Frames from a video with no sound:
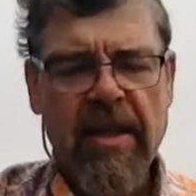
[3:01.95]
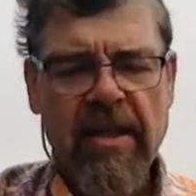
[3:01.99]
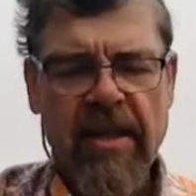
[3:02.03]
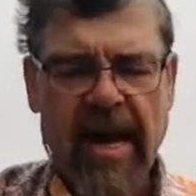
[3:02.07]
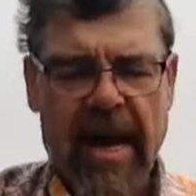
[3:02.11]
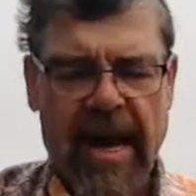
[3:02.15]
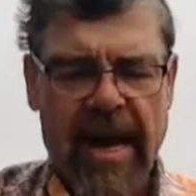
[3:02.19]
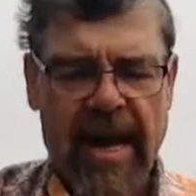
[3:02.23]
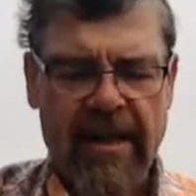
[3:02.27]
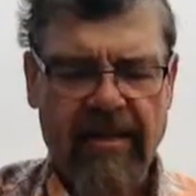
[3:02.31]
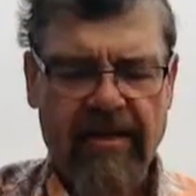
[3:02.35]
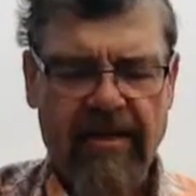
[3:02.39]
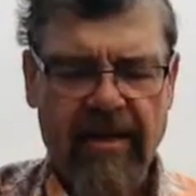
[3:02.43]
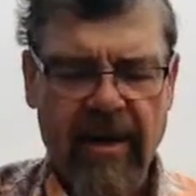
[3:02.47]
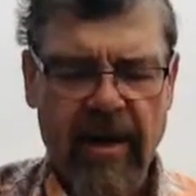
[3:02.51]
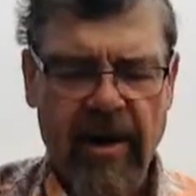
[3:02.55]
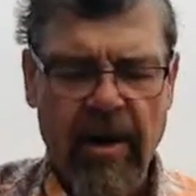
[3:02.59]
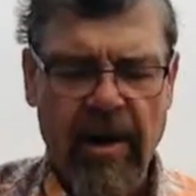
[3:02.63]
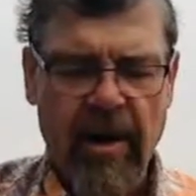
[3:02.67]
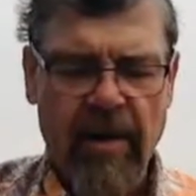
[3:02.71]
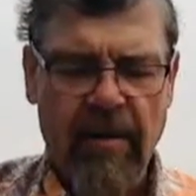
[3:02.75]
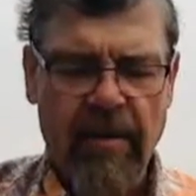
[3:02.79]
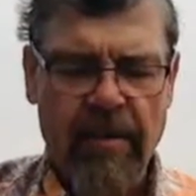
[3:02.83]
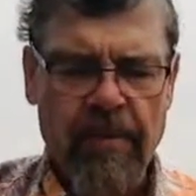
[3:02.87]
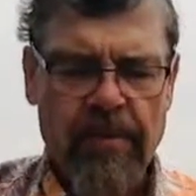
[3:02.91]
that
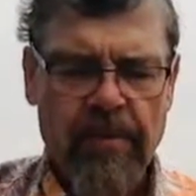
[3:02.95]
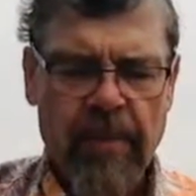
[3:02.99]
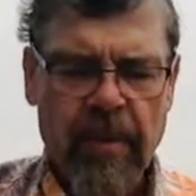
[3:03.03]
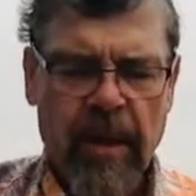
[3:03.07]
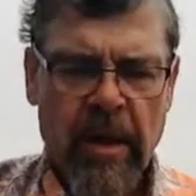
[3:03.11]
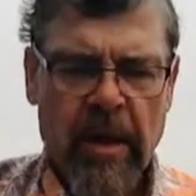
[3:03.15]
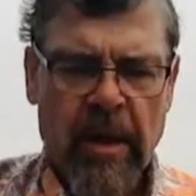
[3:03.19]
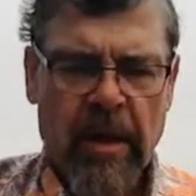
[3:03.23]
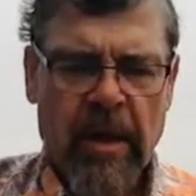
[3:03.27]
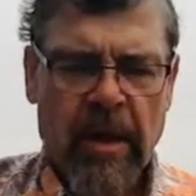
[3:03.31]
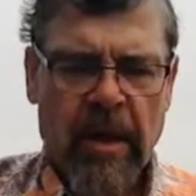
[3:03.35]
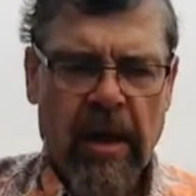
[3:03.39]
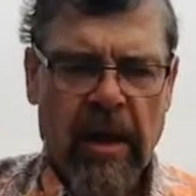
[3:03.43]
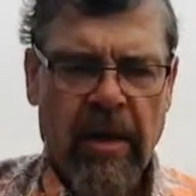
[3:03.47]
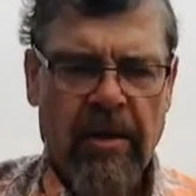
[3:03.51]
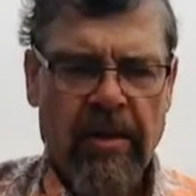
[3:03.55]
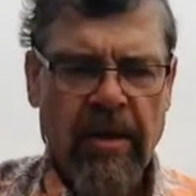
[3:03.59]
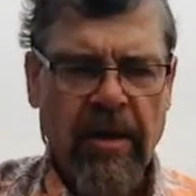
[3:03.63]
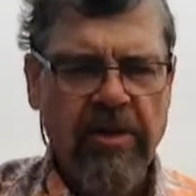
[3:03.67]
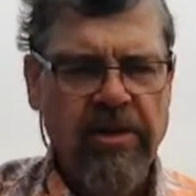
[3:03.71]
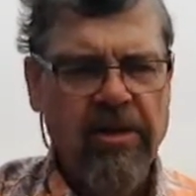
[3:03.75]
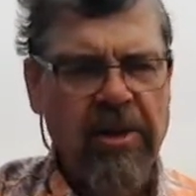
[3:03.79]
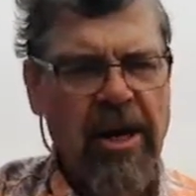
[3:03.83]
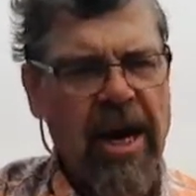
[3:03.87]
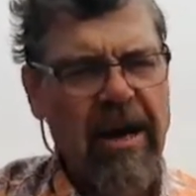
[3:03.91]

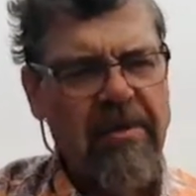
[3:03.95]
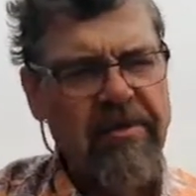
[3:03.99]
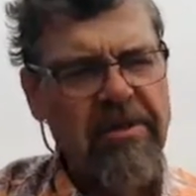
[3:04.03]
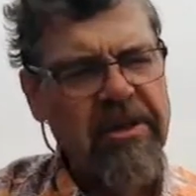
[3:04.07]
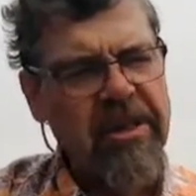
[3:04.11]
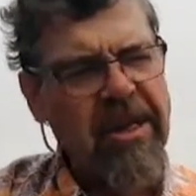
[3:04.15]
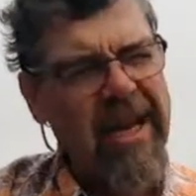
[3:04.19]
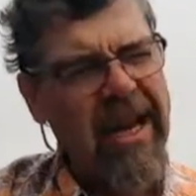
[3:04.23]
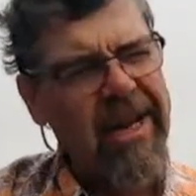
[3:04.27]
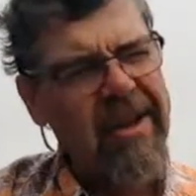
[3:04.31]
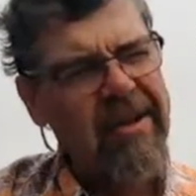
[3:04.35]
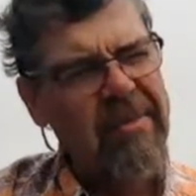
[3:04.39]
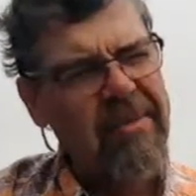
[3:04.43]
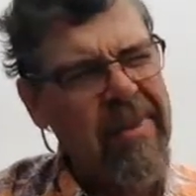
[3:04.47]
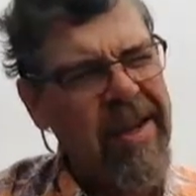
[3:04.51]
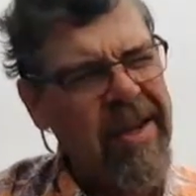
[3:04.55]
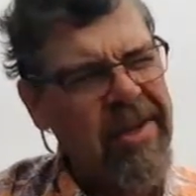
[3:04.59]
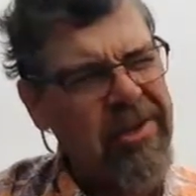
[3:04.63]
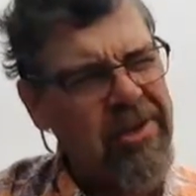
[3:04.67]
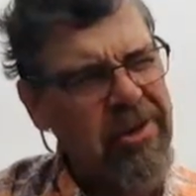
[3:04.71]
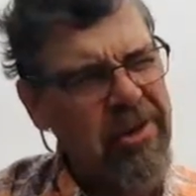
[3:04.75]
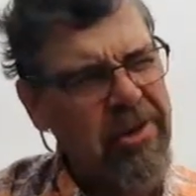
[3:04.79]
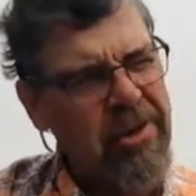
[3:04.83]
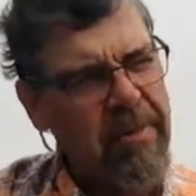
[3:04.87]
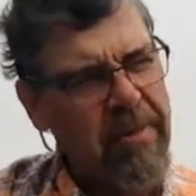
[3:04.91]
their job is to kind of
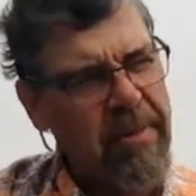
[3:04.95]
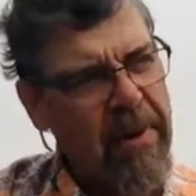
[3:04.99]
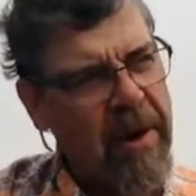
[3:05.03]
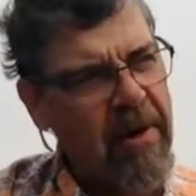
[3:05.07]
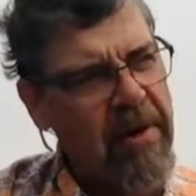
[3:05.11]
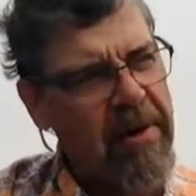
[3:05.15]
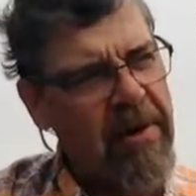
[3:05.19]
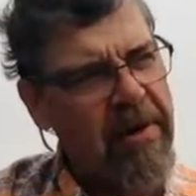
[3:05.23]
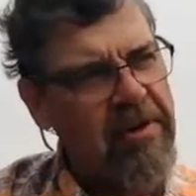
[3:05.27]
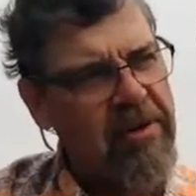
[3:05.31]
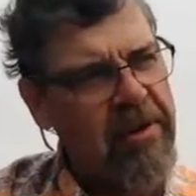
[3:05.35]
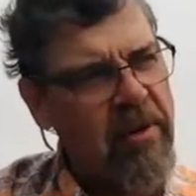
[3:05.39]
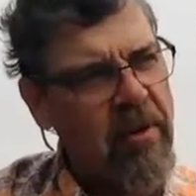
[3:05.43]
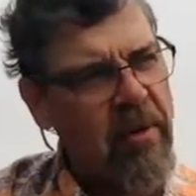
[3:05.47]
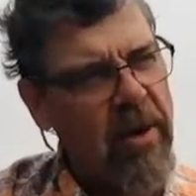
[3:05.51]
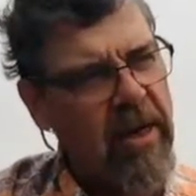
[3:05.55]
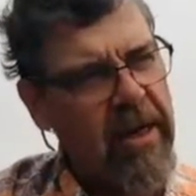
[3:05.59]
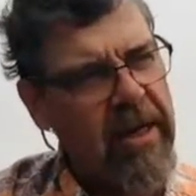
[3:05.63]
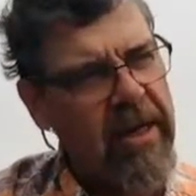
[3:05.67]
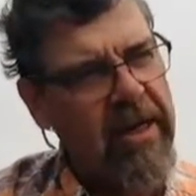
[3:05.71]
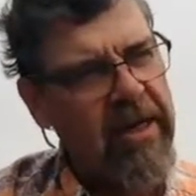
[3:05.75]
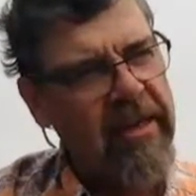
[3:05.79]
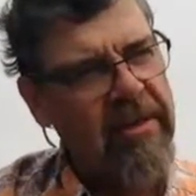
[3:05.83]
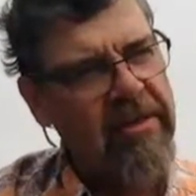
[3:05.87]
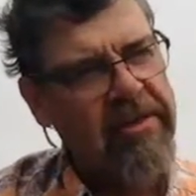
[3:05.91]
make sure the barriers are
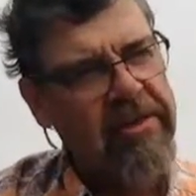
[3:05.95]
working.